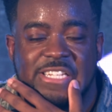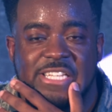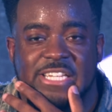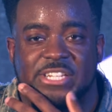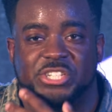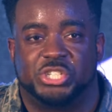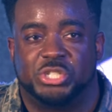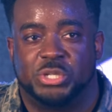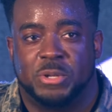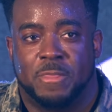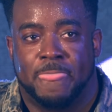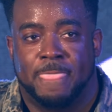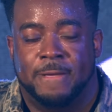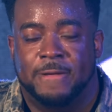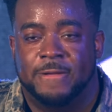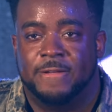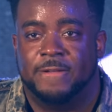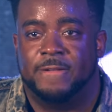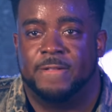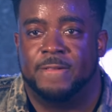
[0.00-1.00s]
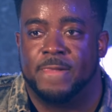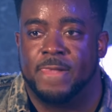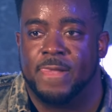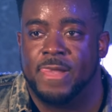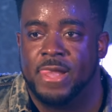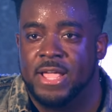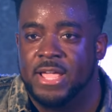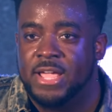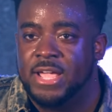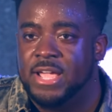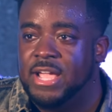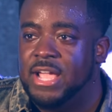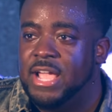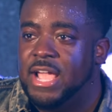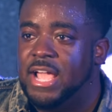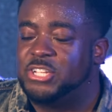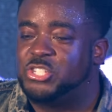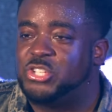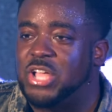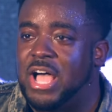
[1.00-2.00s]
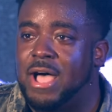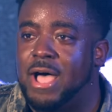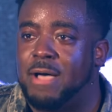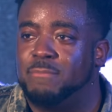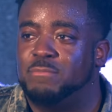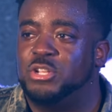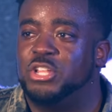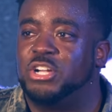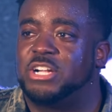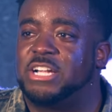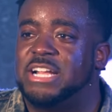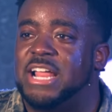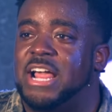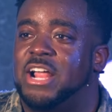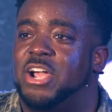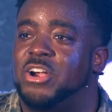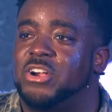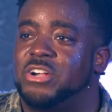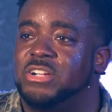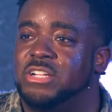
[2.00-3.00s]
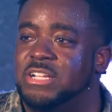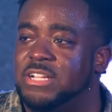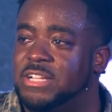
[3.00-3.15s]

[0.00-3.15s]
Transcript: dish. And so I'm looking at her,